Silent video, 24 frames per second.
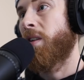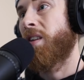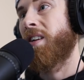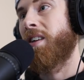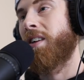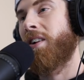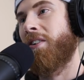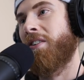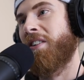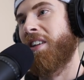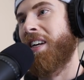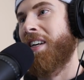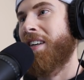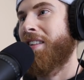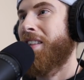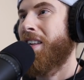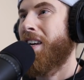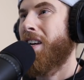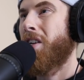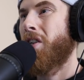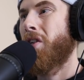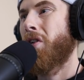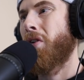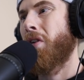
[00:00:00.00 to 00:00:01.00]
You don't like
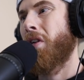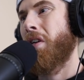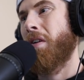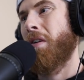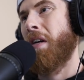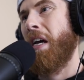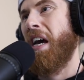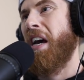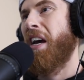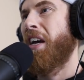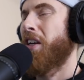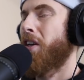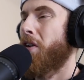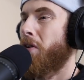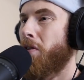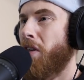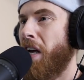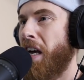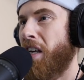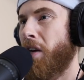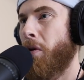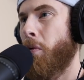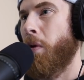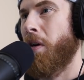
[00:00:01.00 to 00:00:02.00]
that, do you? You don't
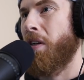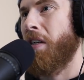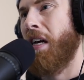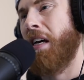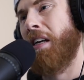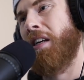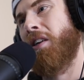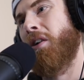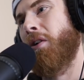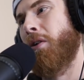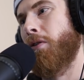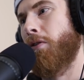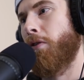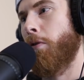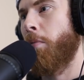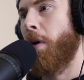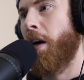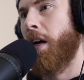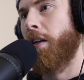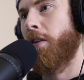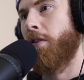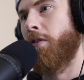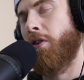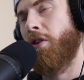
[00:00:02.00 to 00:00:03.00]
like it when daddy calls you
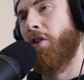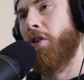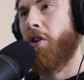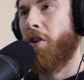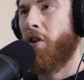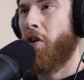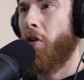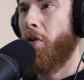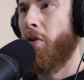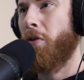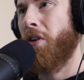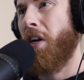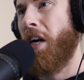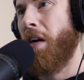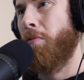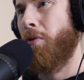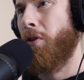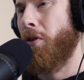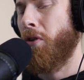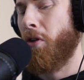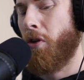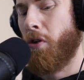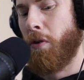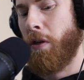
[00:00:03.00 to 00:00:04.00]
by his, your girl name,
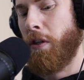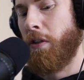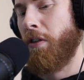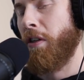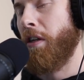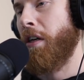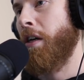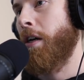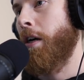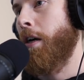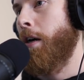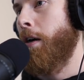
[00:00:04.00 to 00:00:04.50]
do you, Chrissy?